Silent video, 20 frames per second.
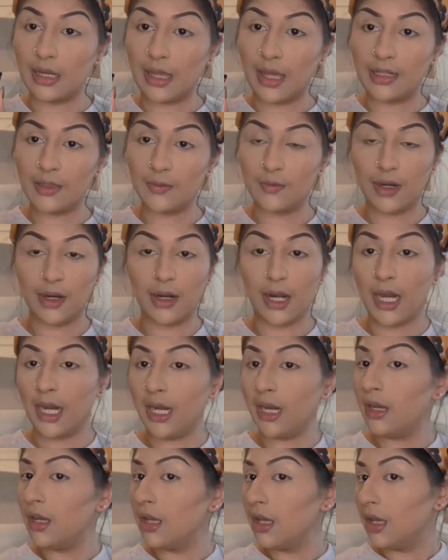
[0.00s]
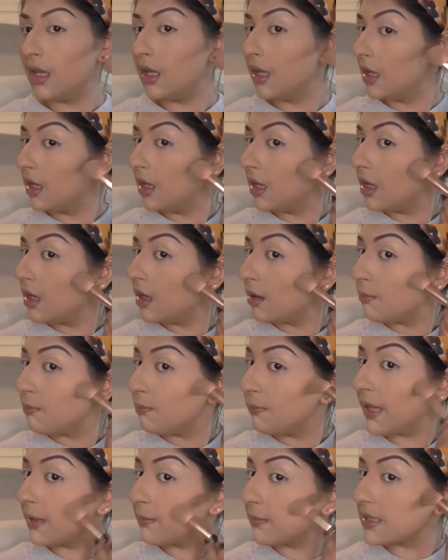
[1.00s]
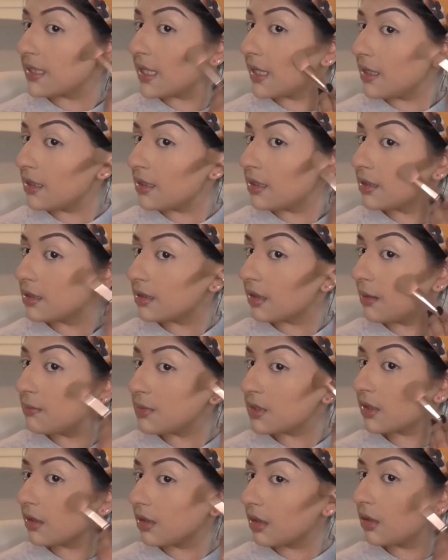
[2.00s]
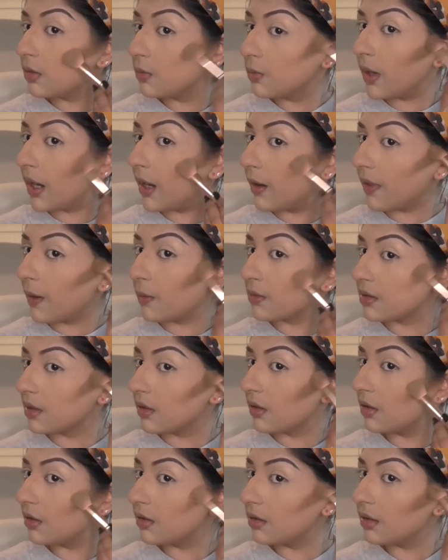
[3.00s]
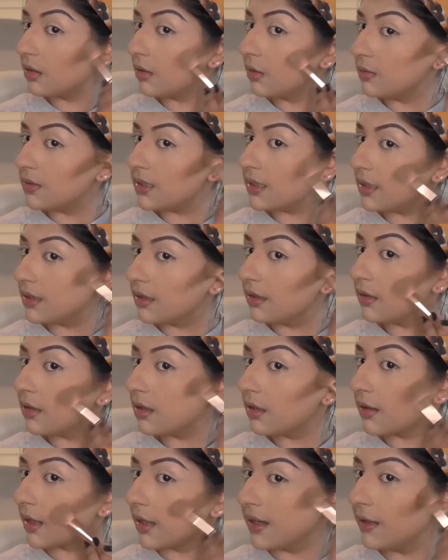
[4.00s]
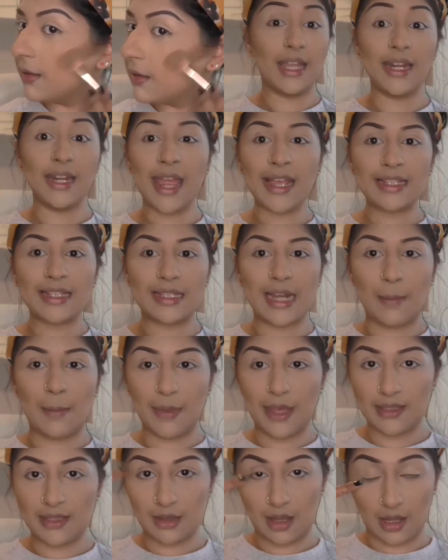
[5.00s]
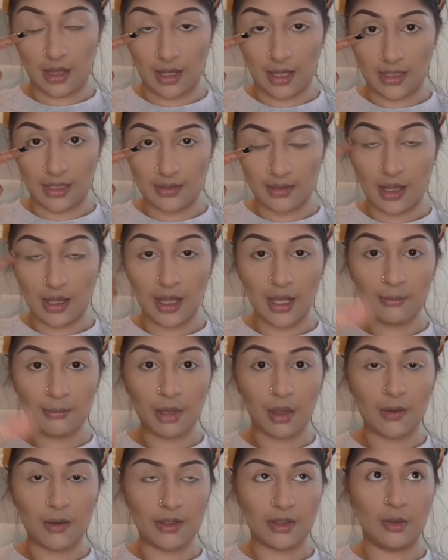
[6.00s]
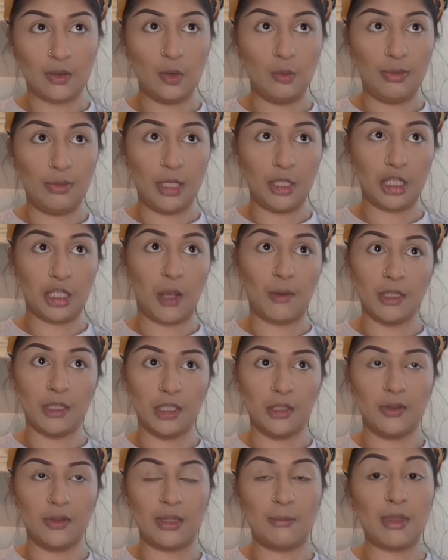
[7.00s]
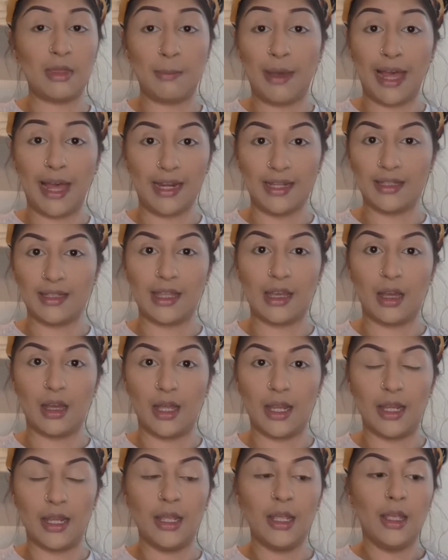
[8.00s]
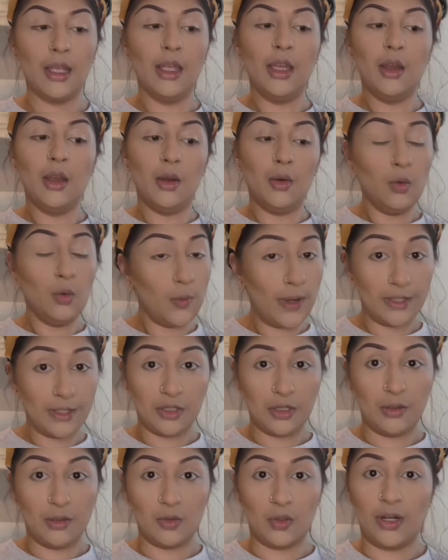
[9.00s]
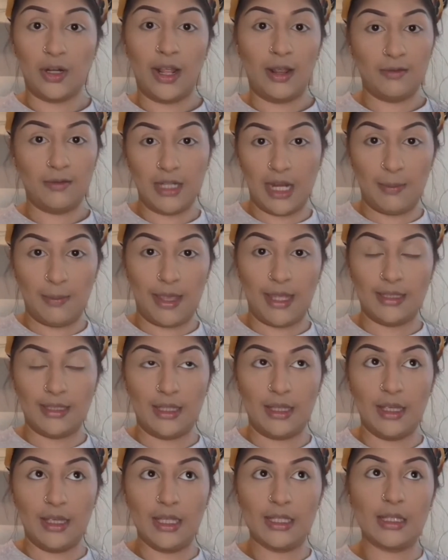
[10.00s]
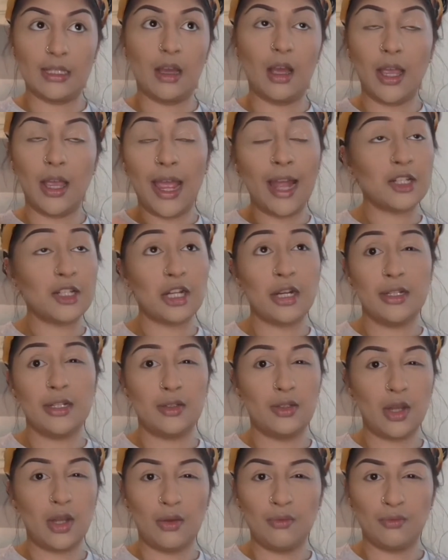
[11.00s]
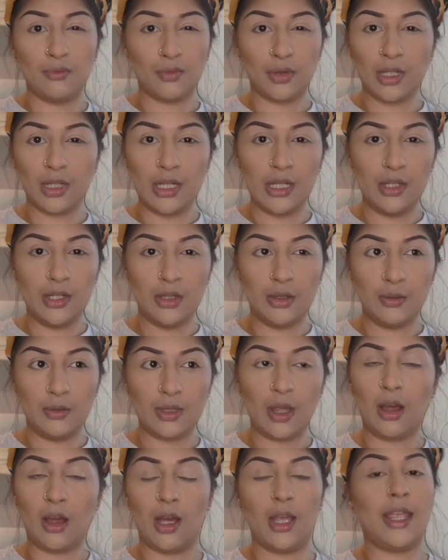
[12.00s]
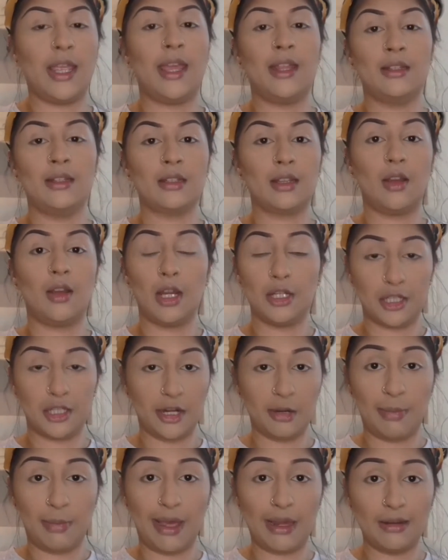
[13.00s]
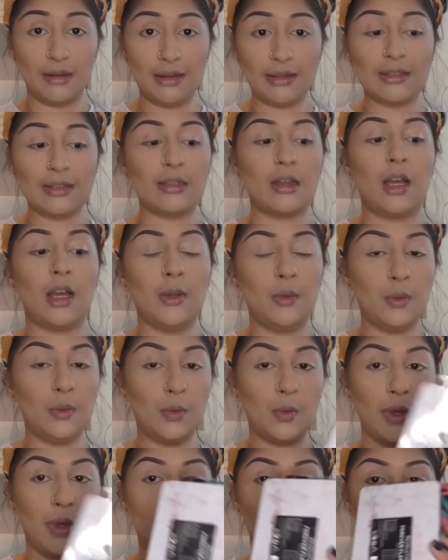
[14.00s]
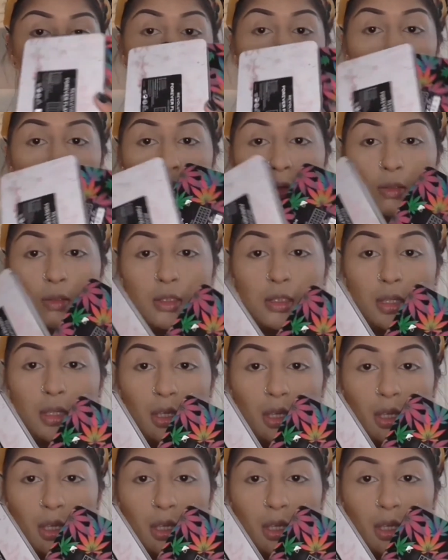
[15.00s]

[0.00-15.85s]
and it's very pigmented. So I'm just going, oh wow, that was a lot. Oh dear. Okay. Next step is eyes. I'm going to be showing you some of the palettes that I always use on an everyday basis. I actually don't really use high-end eyeshadow palettes. I always use